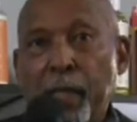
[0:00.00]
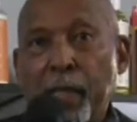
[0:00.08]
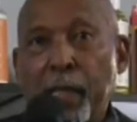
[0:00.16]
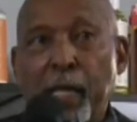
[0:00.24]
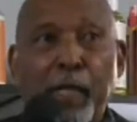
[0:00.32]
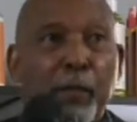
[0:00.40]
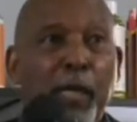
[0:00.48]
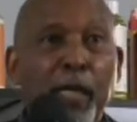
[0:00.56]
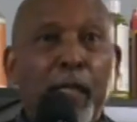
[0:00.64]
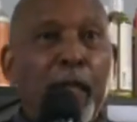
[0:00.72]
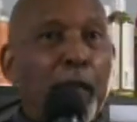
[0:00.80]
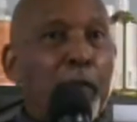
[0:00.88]
Anybody
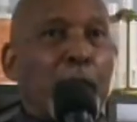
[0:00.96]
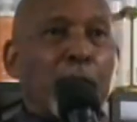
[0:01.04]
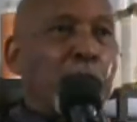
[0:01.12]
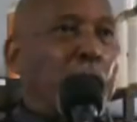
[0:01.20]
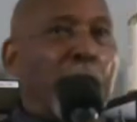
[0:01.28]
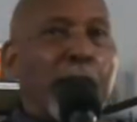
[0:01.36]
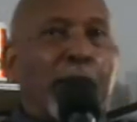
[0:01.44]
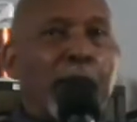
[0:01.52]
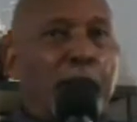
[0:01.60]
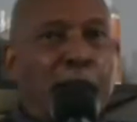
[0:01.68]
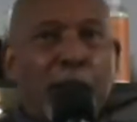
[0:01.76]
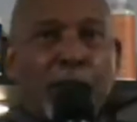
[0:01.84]
can, raise your hand.
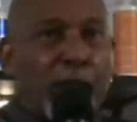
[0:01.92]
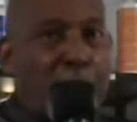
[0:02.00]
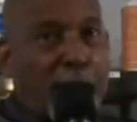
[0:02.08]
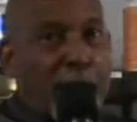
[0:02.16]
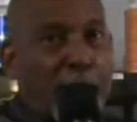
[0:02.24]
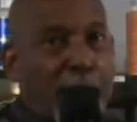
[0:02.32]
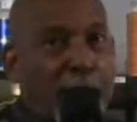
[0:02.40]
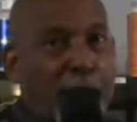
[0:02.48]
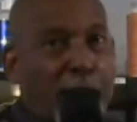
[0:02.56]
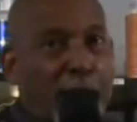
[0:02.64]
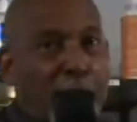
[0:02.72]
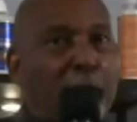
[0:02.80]
I'll tell you, I'll let you
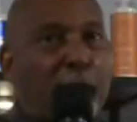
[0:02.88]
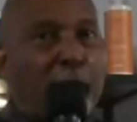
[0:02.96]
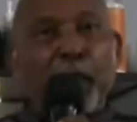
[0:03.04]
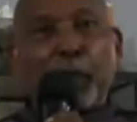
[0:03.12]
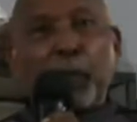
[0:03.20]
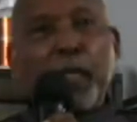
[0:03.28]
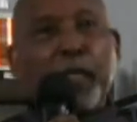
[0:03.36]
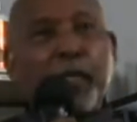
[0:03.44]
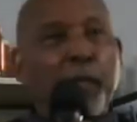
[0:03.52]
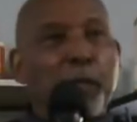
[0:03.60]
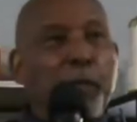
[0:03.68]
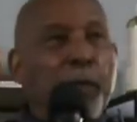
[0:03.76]
come up here and explain it to
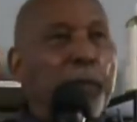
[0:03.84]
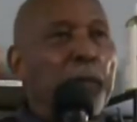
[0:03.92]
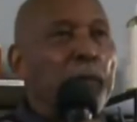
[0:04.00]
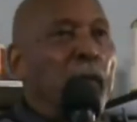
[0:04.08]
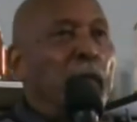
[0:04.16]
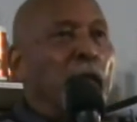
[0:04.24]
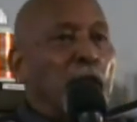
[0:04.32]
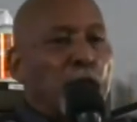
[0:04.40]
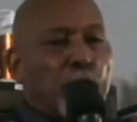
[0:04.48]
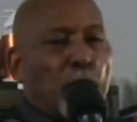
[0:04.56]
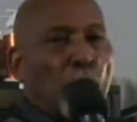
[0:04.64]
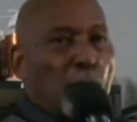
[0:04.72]
the people.
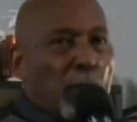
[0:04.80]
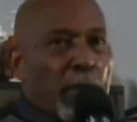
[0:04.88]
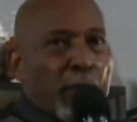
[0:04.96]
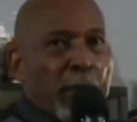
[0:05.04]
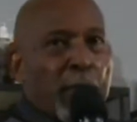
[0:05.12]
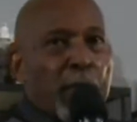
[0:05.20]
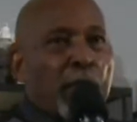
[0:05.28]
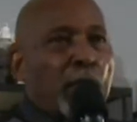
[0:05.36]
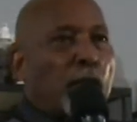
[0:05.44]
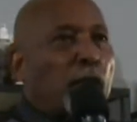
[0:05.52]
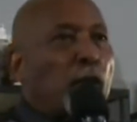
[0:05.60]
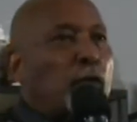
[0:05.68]
Show me. The
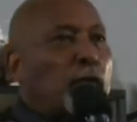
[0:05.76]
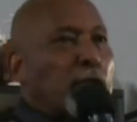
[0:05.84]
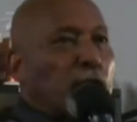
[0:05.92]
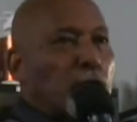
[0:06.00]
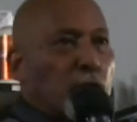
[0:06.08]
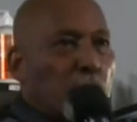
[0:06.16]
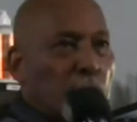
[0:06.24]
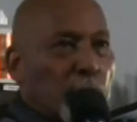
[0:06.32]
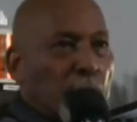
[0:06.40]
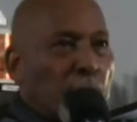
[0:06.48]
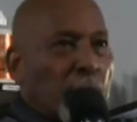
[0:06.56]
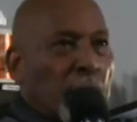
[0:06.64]
closest is
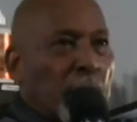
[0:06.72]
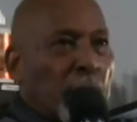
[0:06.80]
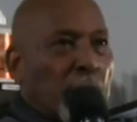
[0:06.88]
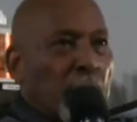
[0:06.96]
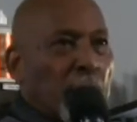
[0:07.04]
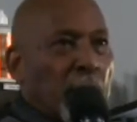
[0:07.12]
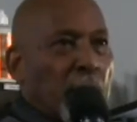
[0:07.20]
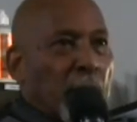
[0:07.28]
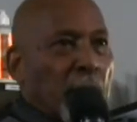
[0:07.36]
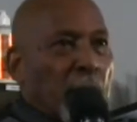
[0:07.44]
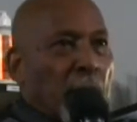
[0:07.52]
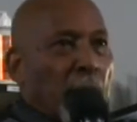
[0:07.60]
Cuba.
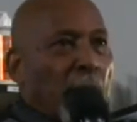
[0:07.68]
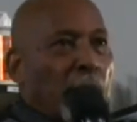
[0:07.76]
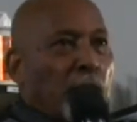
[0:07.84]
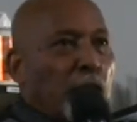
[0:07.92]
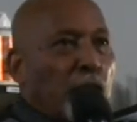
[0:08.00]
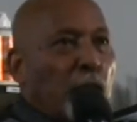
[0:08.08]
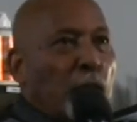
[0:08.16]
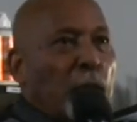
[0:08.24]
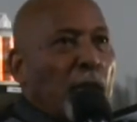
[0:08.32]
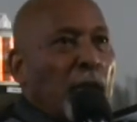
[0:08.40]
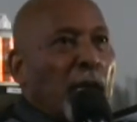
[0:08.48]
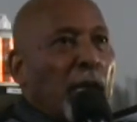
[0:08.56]
And
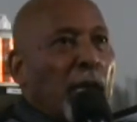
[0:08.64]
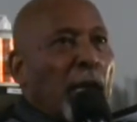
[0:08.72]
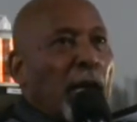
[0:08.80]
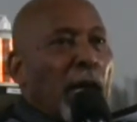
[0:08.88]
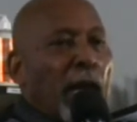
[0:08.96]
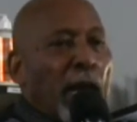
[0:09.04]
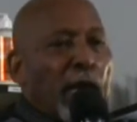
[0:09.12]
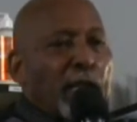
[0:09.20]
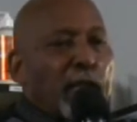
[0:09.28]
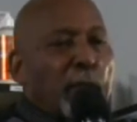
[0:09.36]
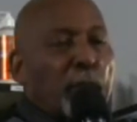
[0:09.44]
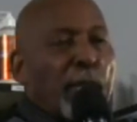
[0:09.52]
Cuba has
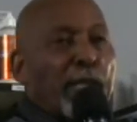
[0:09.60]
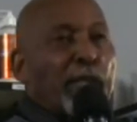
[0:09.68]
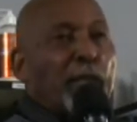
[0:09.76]
depended